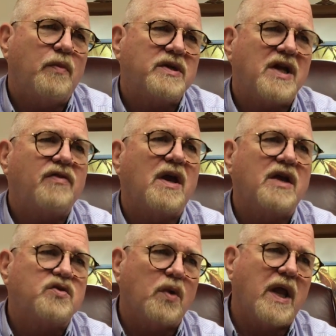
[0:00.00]
because I think
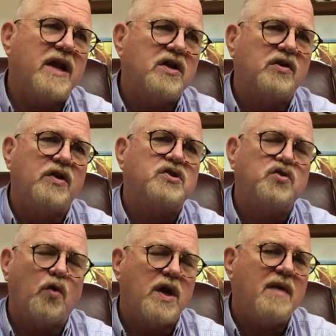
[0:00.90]
it's related to this
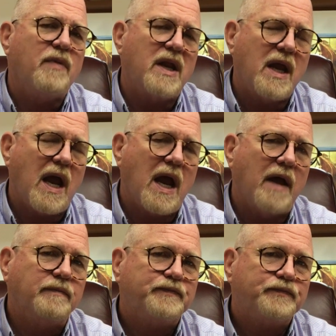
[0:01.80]
dream that he
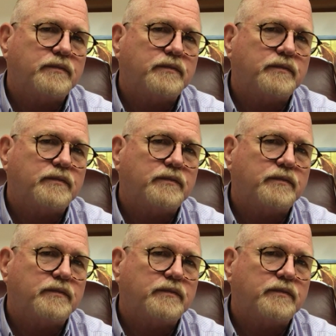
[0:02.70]
had.